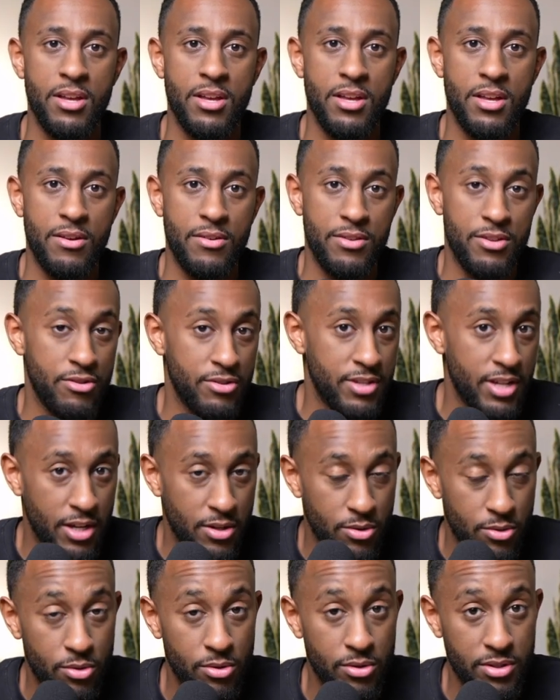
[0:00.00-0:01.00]
your
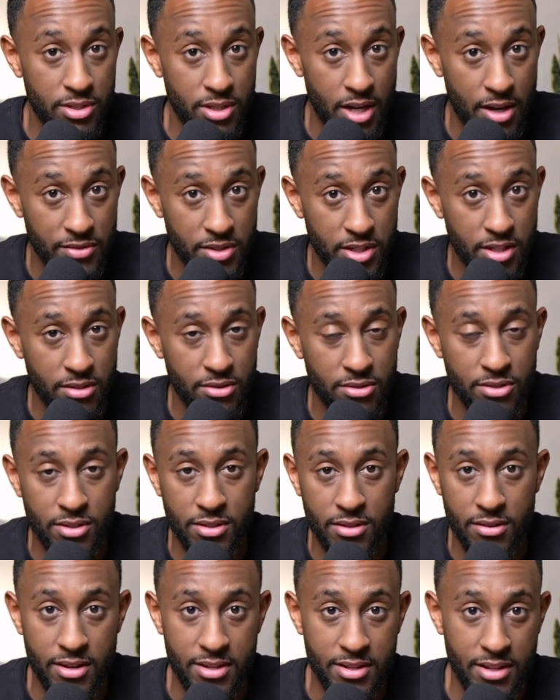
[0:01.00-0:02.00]
technical and soft skills
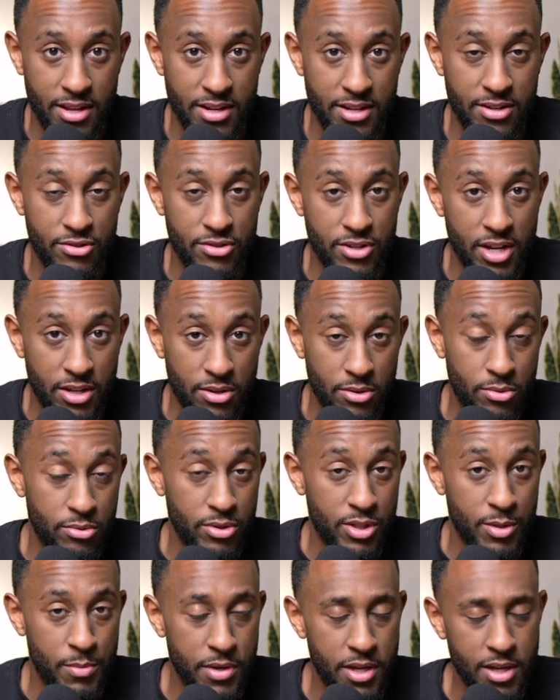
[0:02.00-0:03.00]
and, and your technical
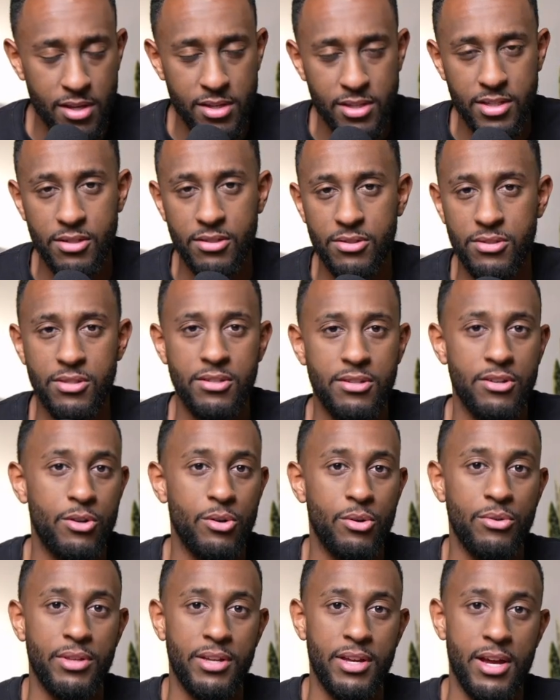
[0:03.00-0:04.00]
speaking skills, you're
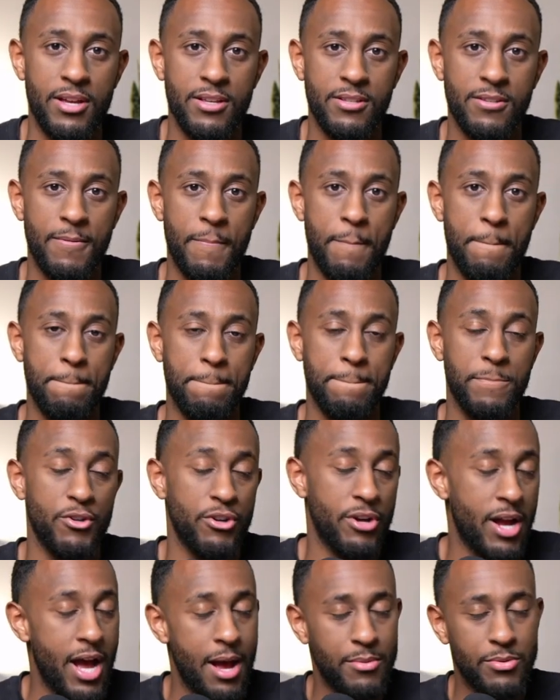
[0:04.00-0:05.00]
golden, guys. You're
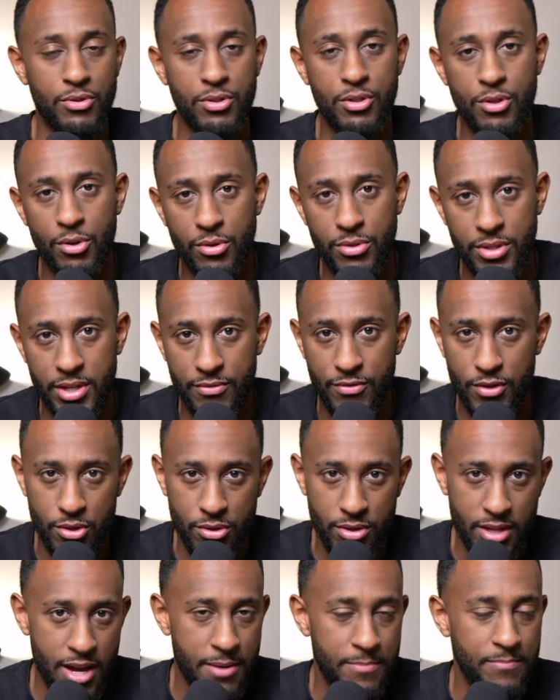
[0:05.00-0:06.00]
absolutely golden. If you do
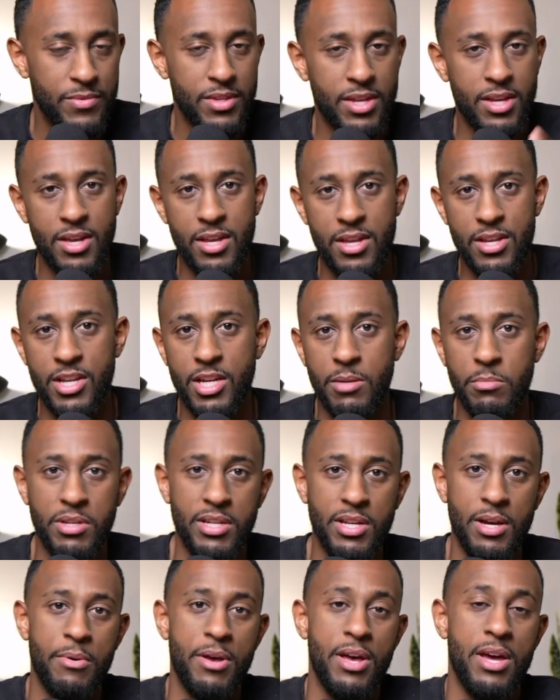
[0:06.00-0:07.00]
that, you're going to
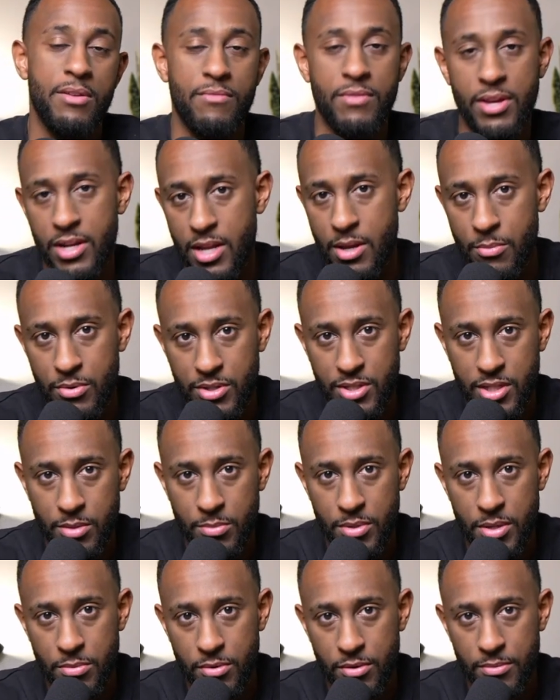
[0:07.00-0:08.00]
be ahead of 99% of the
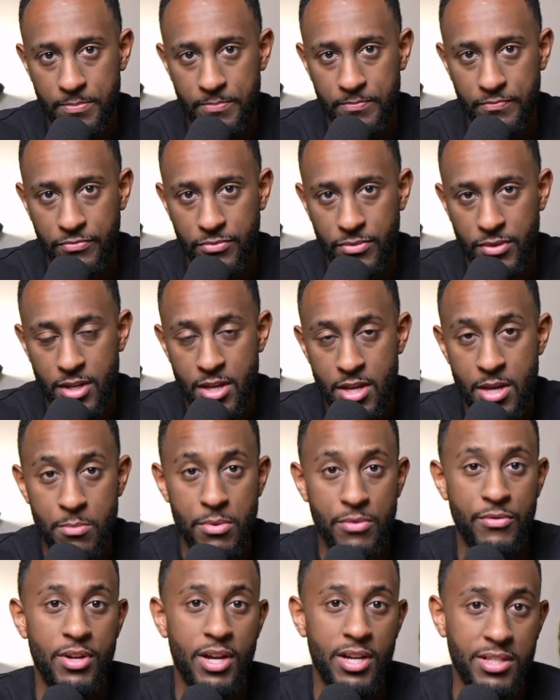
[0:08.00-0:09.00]
people. But if you
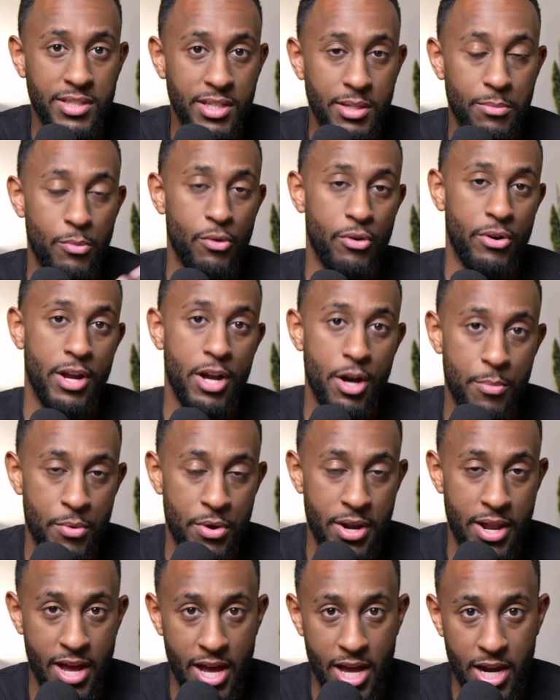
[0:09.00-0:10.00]
guys need more help on
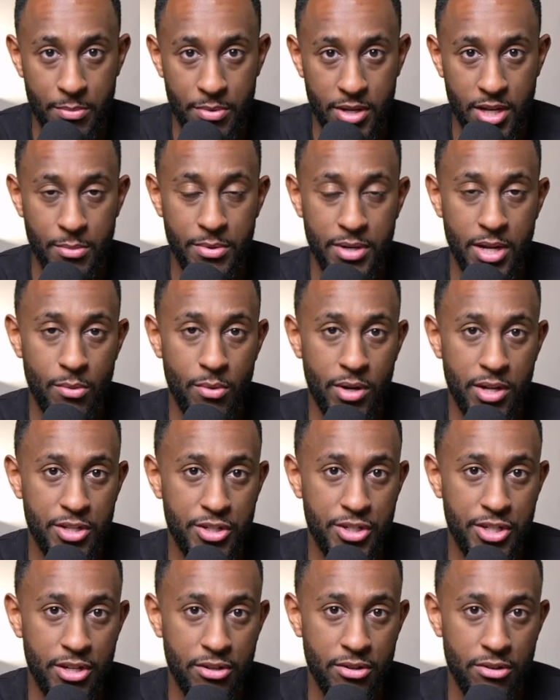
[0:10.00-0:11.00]
how to become a network
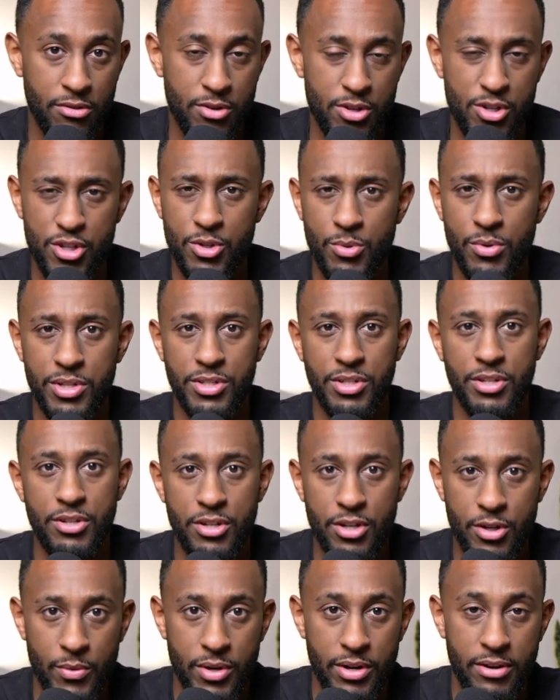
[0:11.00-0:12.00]
engineer, or you just want to start your
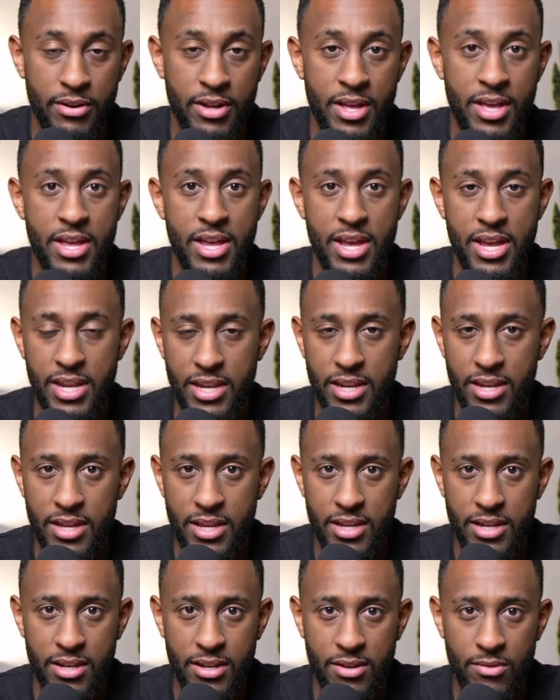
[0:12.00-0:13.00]
career in,
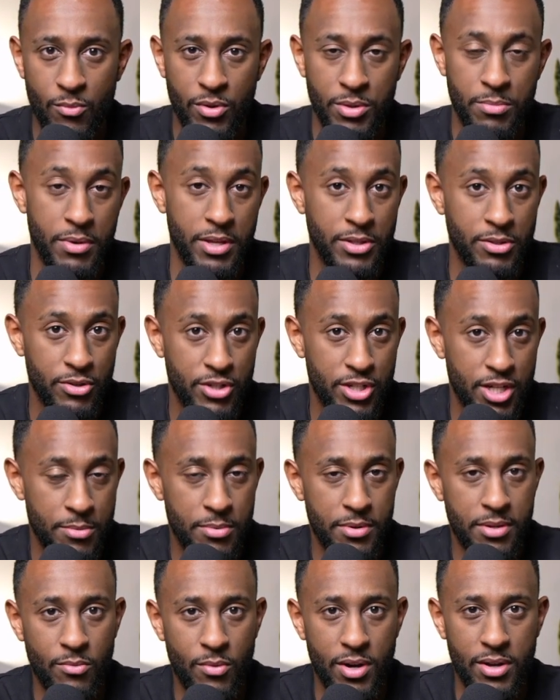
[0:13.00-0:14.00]
in with mentorship
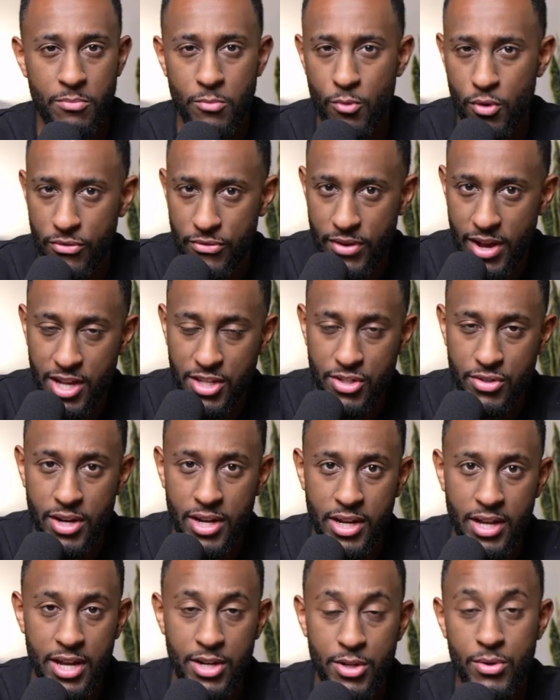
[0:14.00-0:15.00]
and want more fast track,
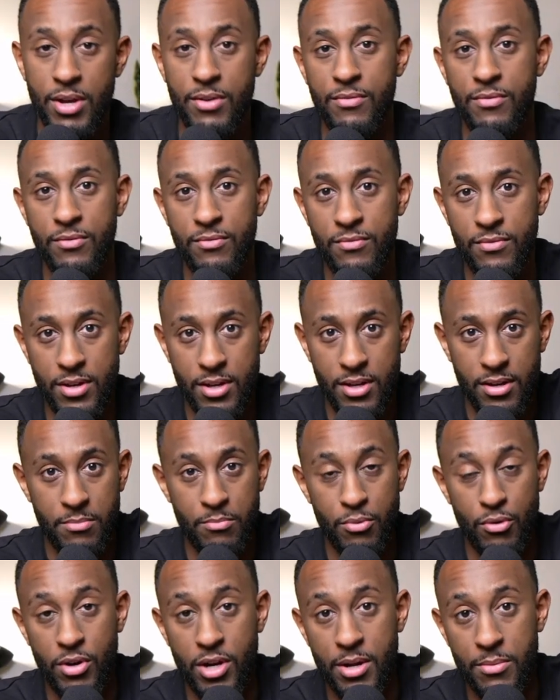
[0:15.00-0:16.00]
I do have a uh,
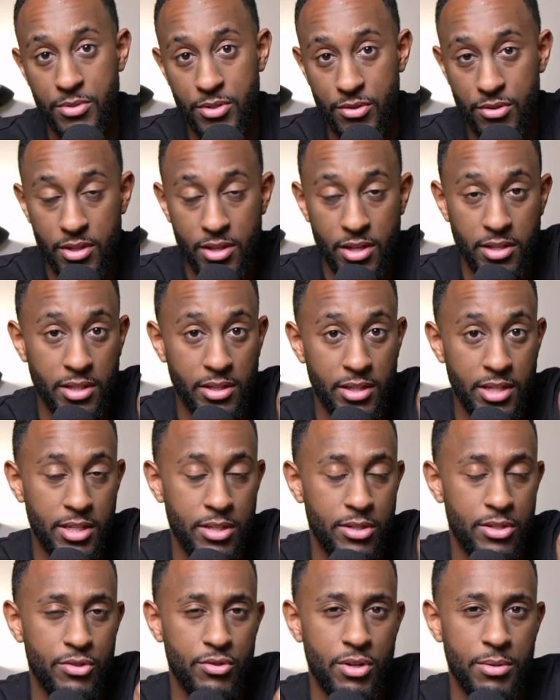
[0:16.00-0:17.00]
programs. So you can click the link in the
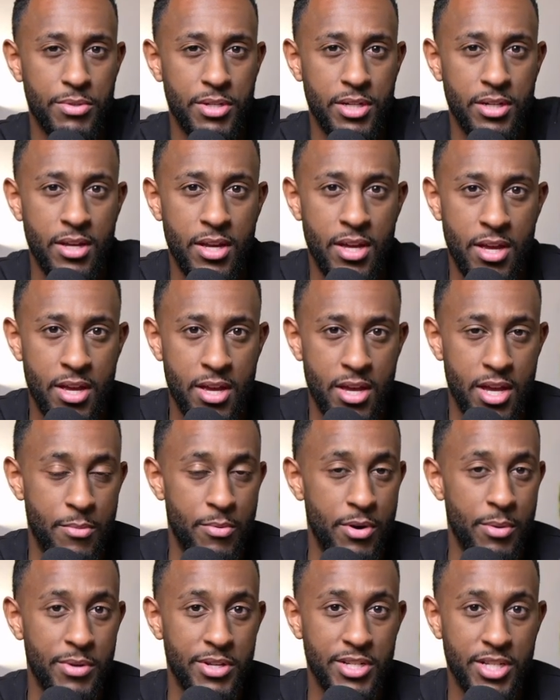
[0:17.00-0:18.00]
description. It pretty
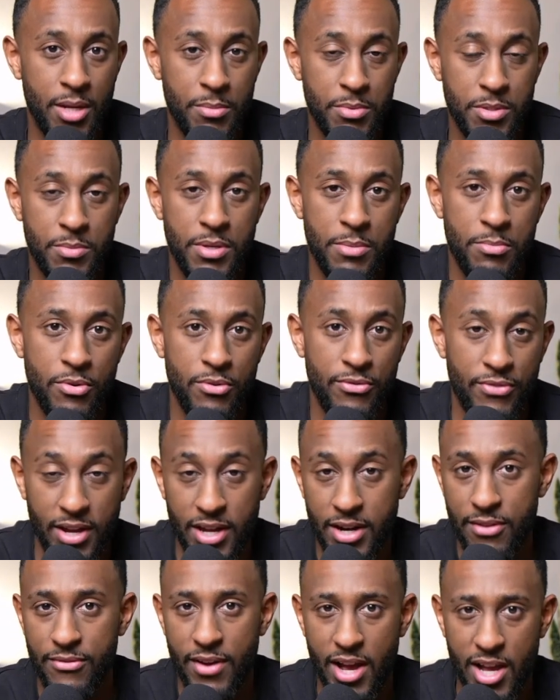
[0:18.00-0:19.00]
much helps people kind of
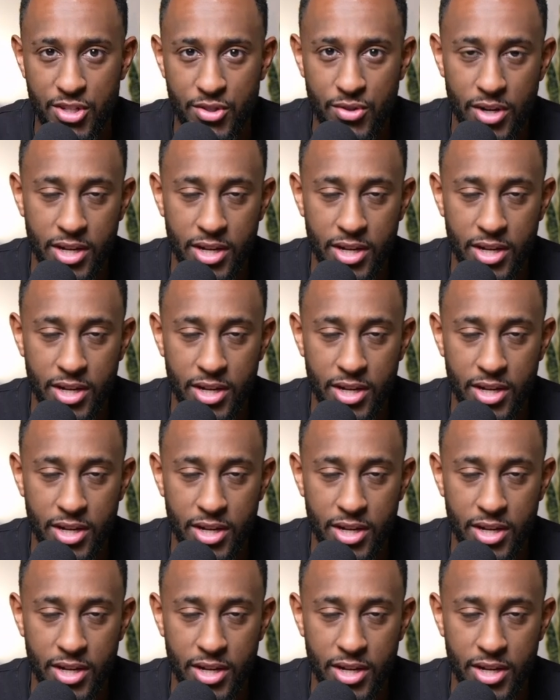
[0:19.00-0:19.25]
fast track